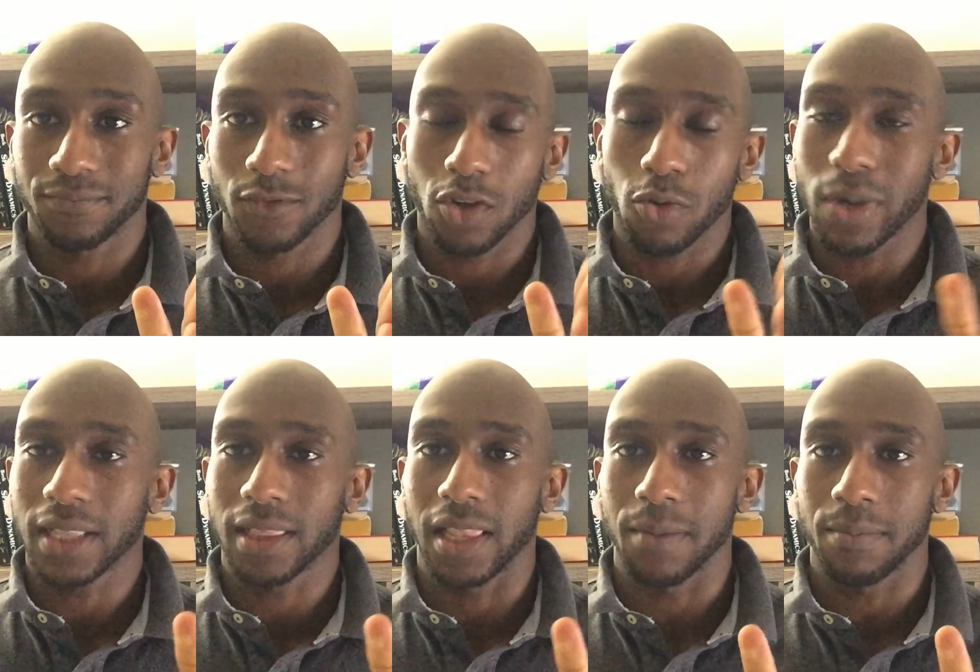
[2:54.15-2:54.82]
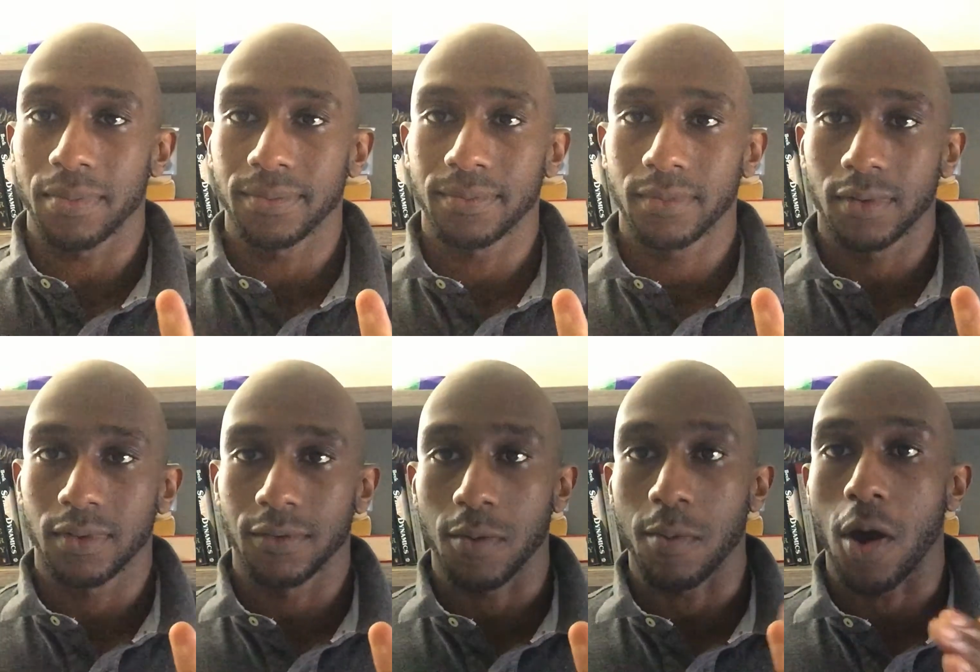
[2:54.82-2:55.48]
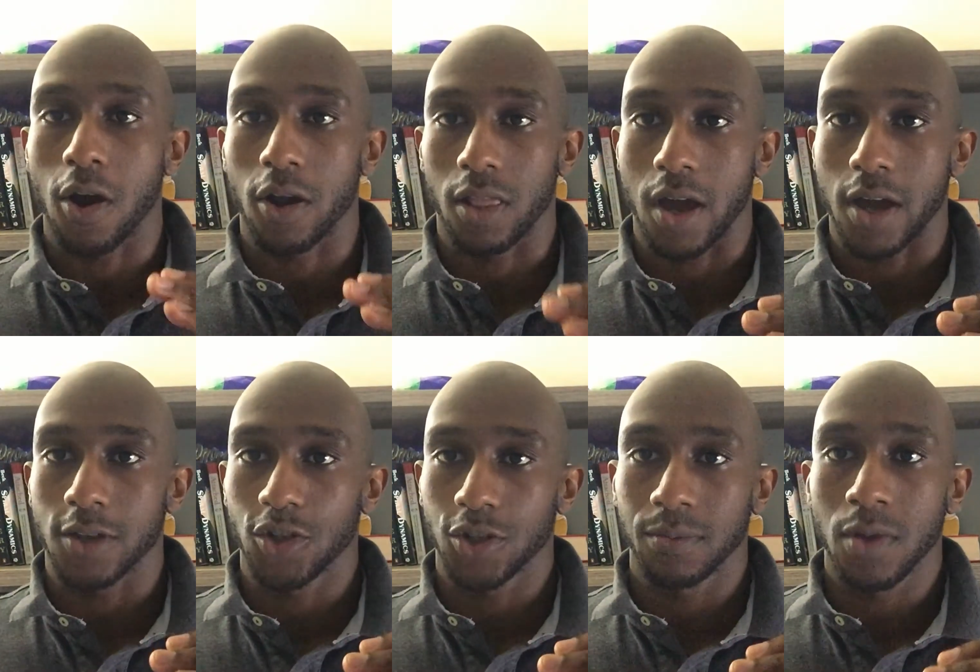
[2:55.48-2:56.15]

clip from RLoJ,